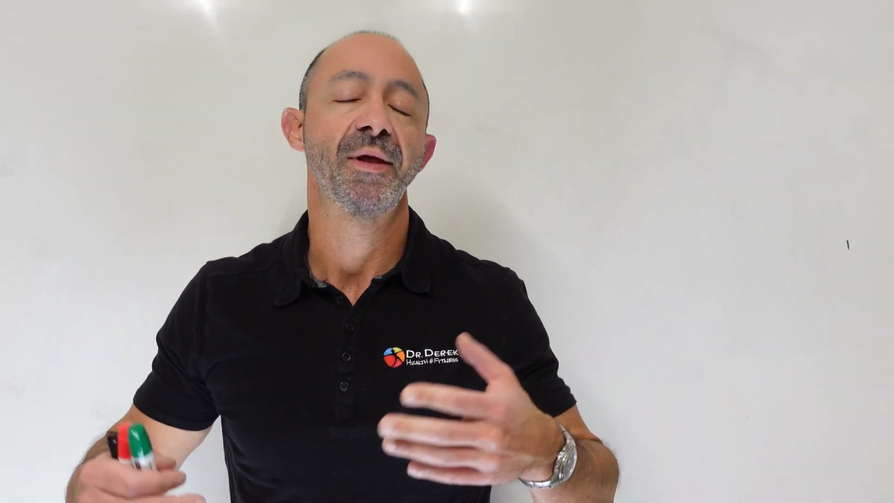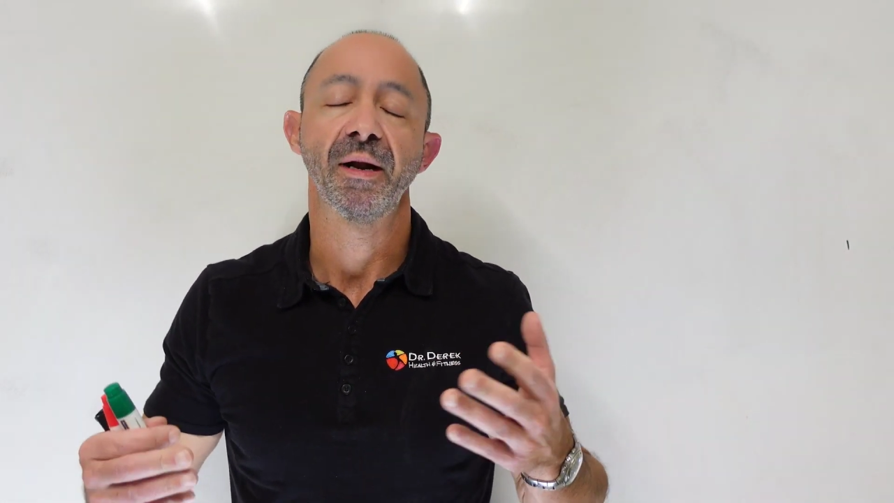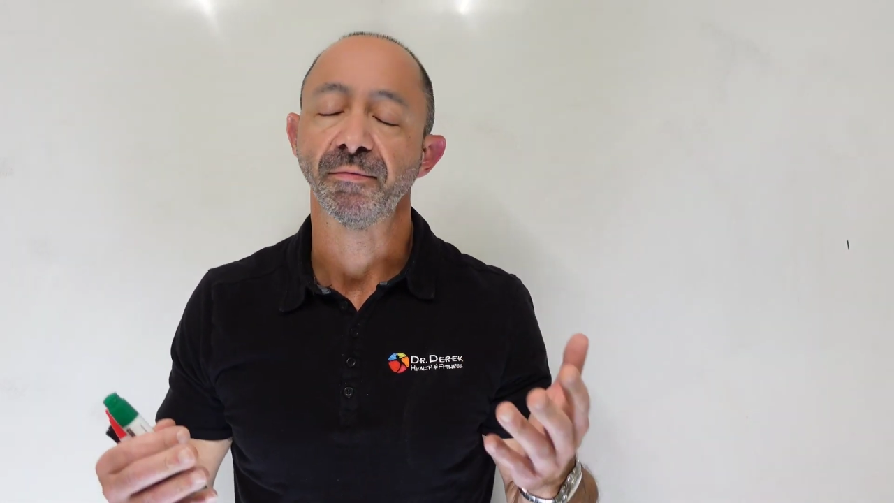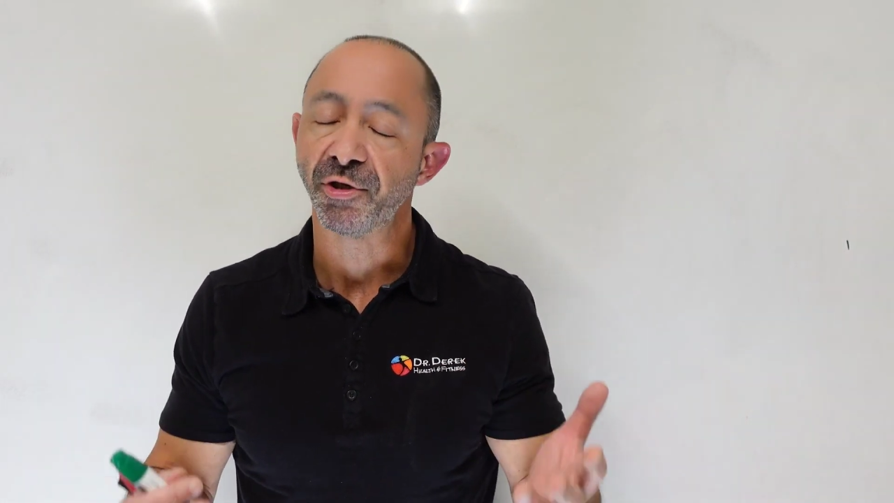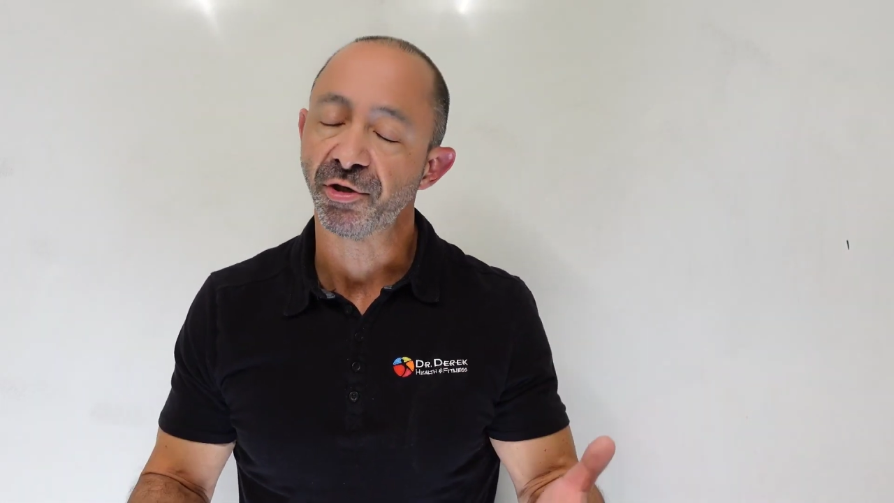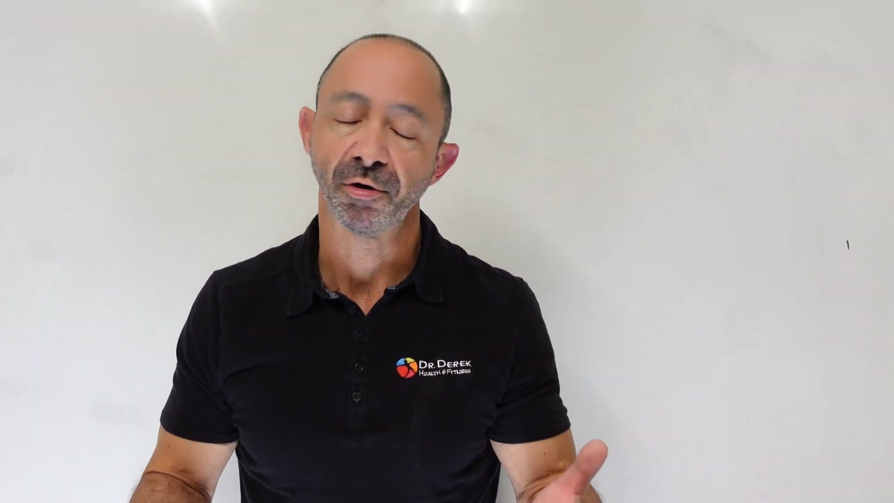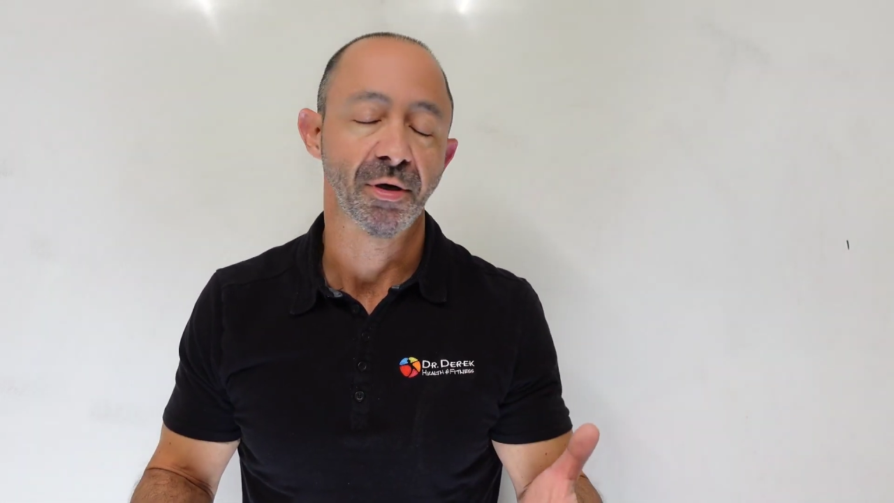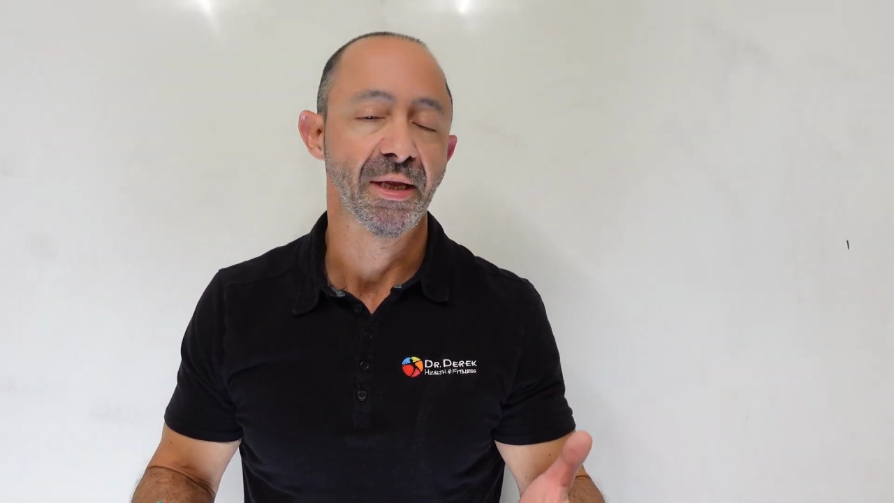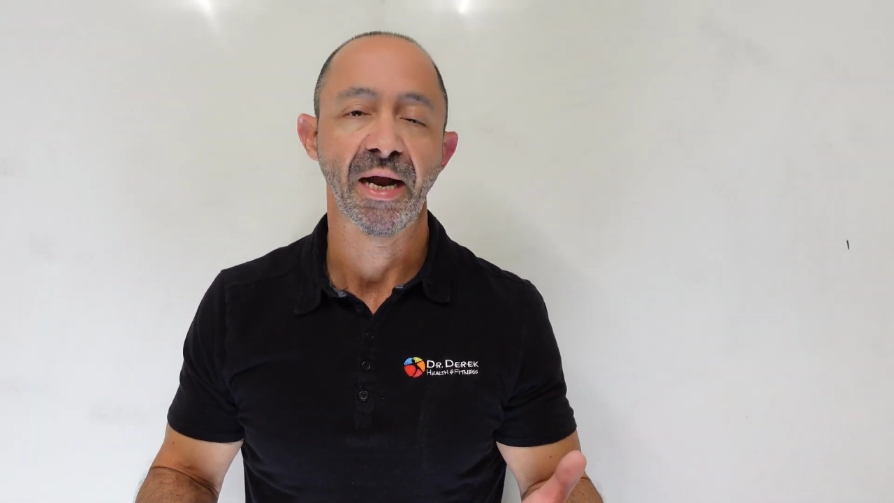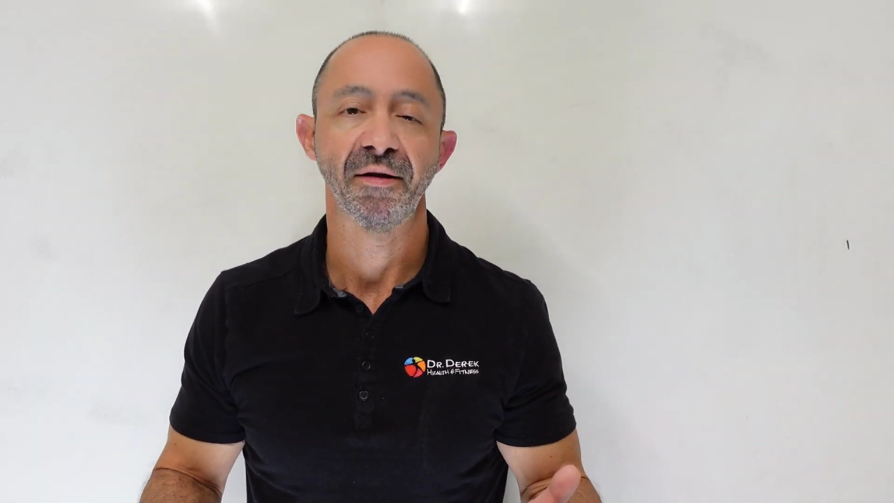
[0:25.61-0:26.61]
that I'm sure
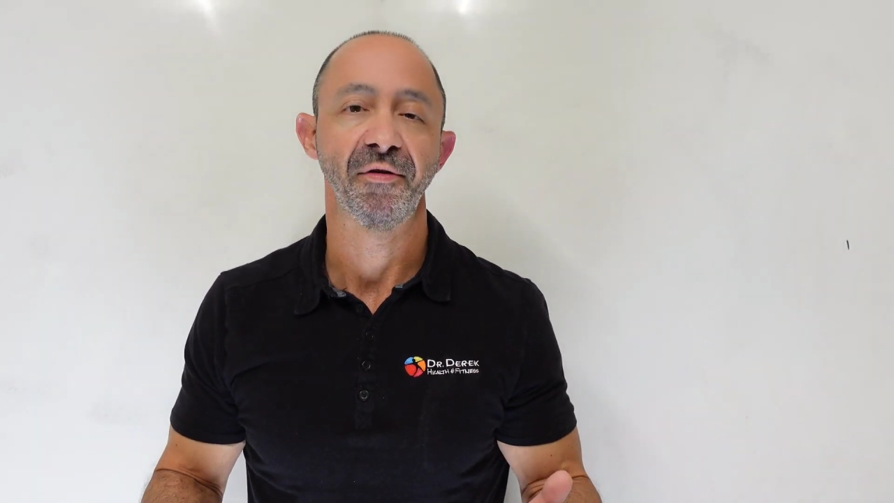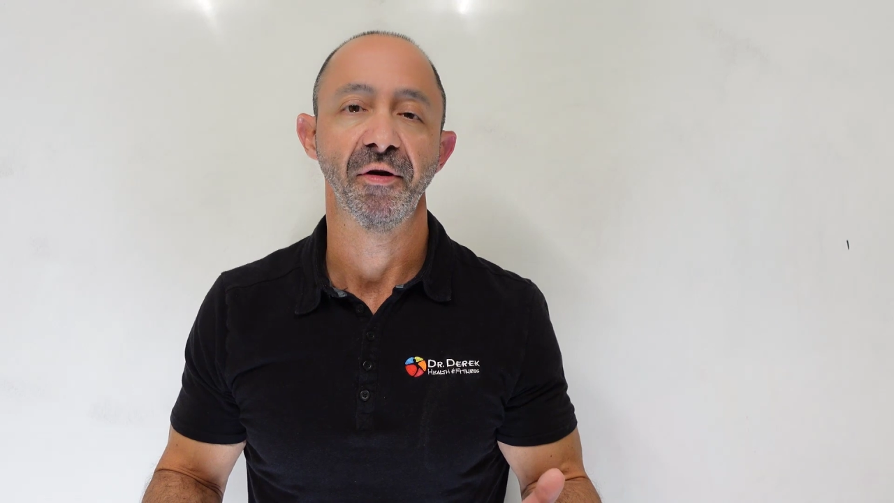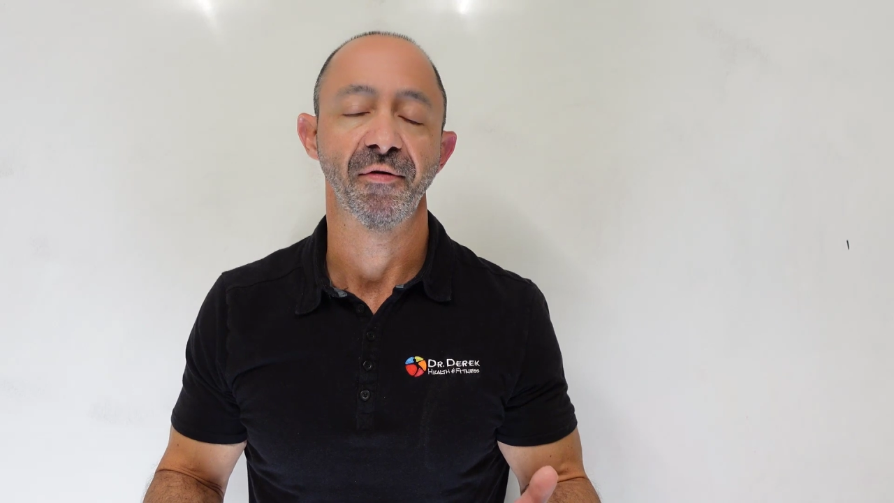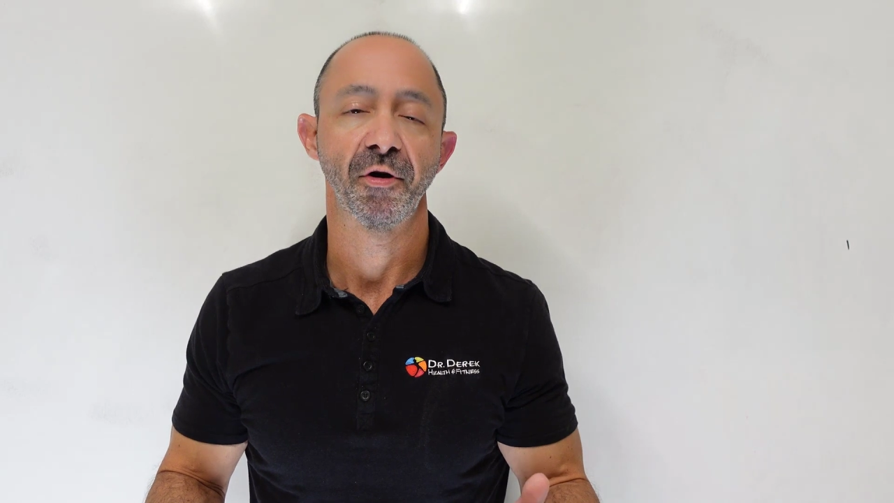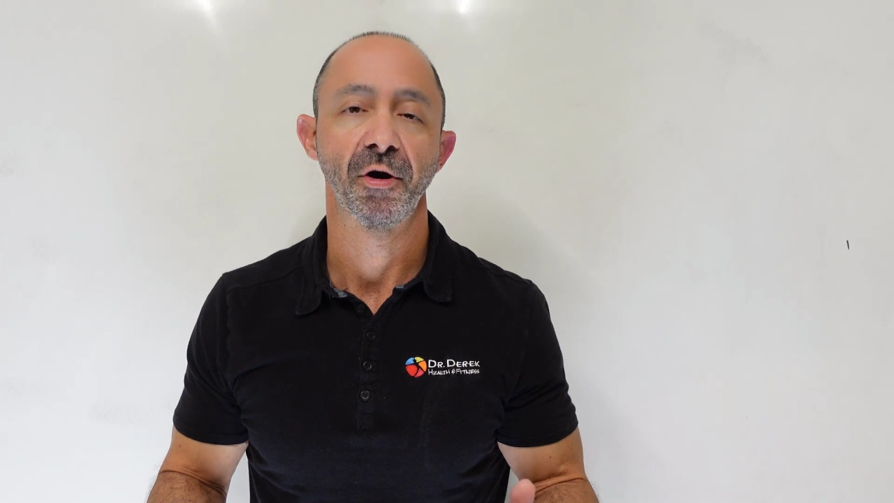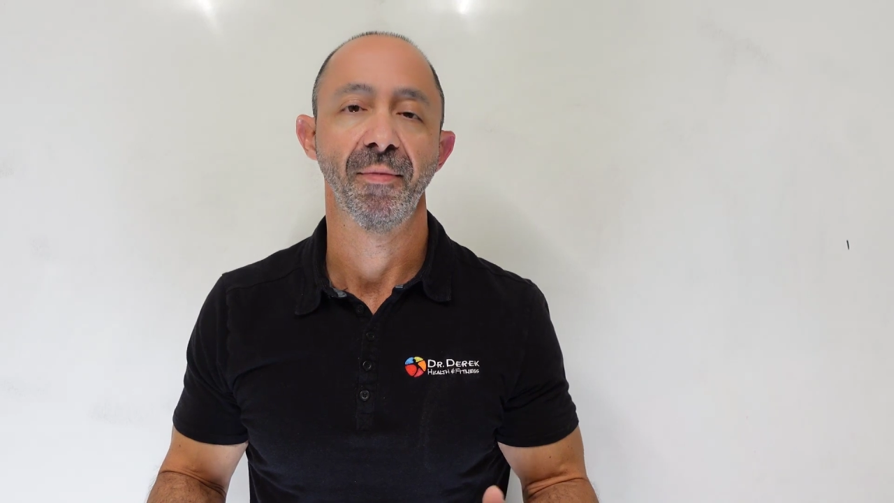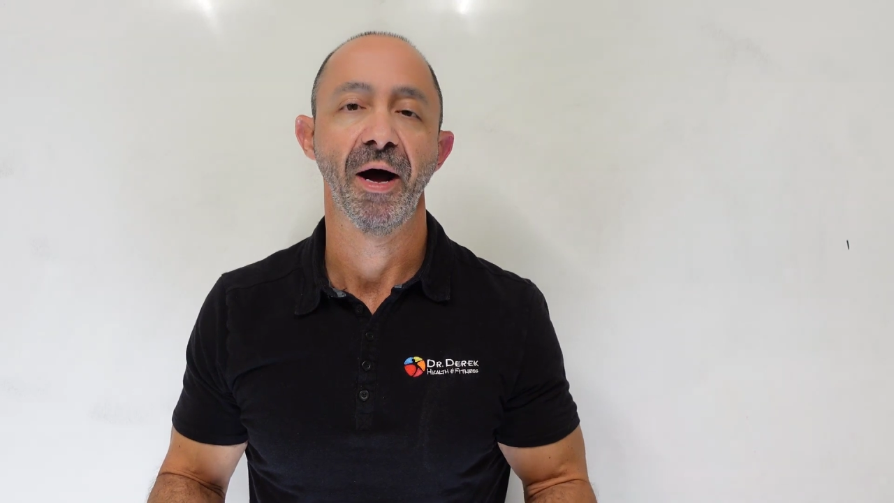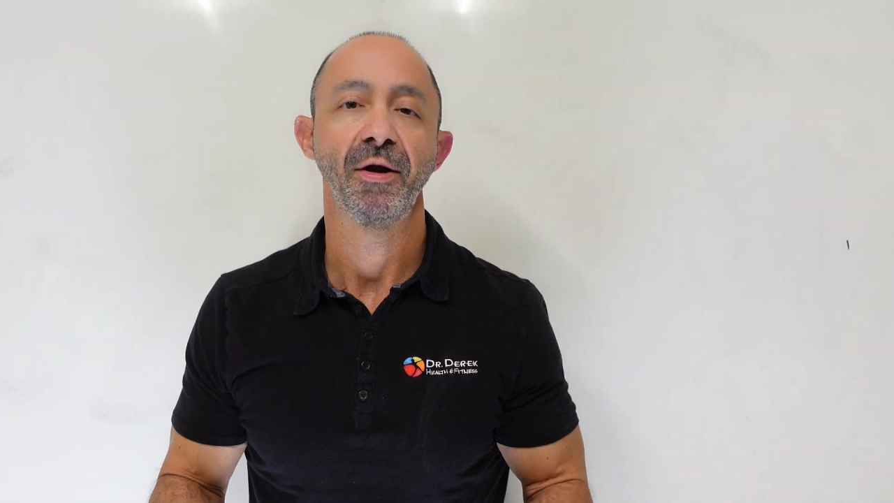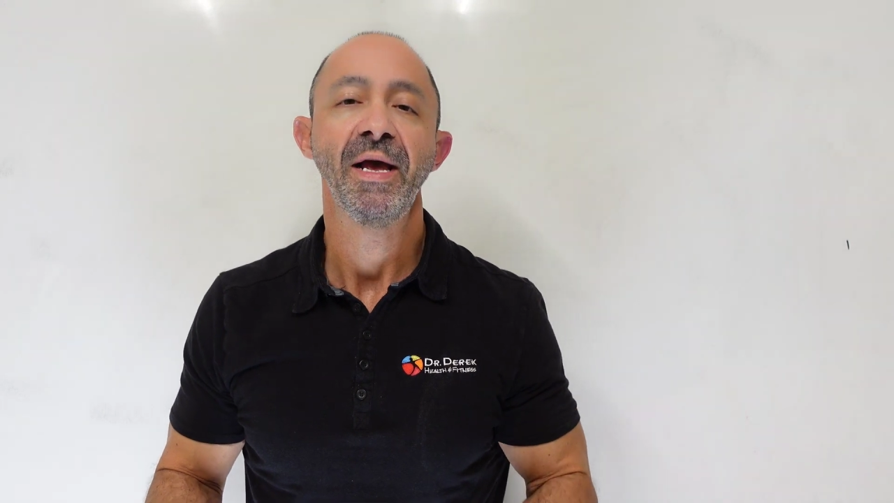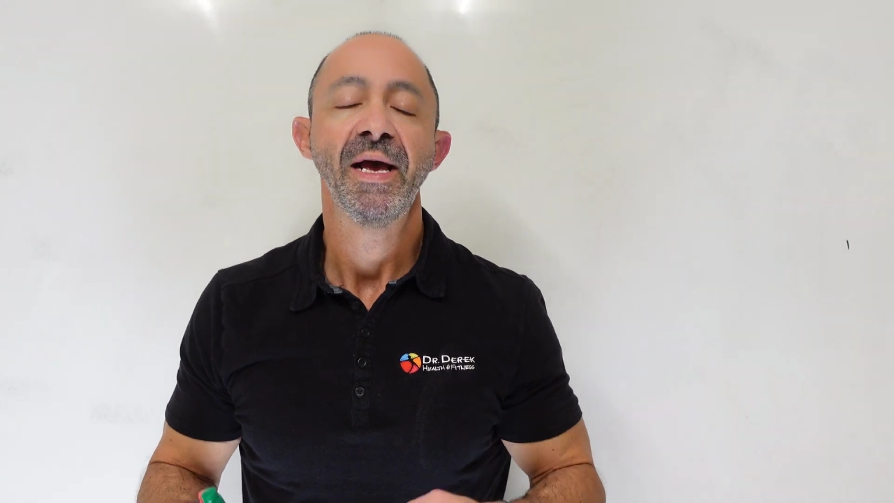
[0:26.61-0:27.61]
a lot of you have heard
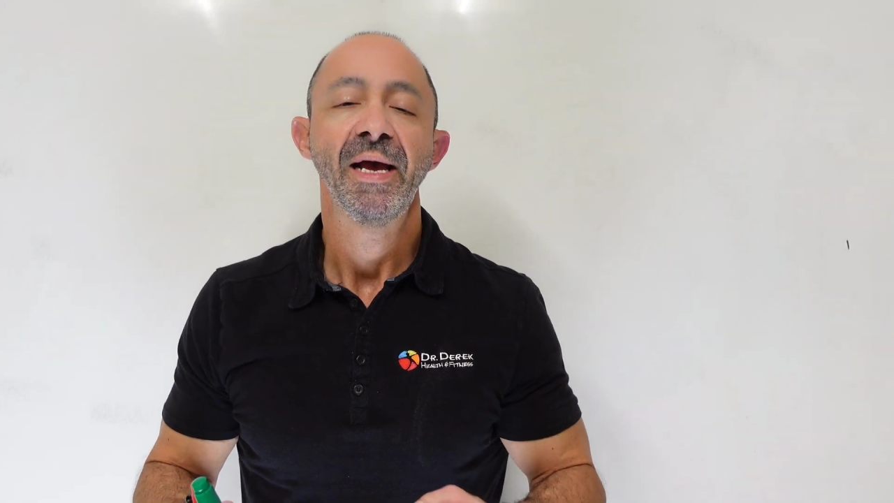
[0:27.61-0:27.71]
about,